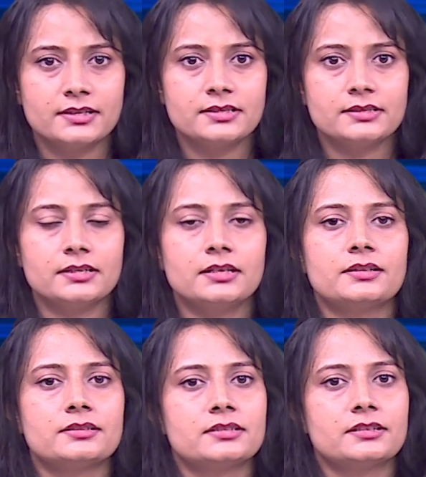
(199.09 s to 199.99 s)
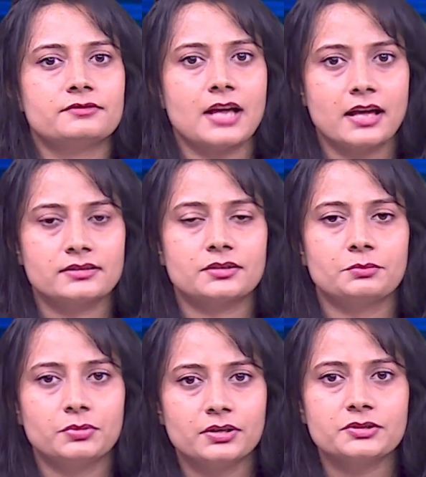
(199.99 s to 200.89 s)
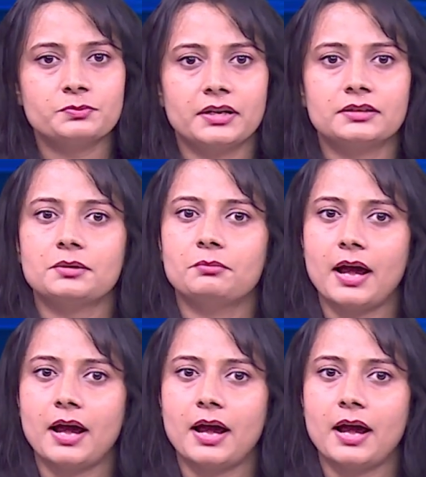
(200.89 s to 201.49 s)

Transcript: SSC received as reimbursement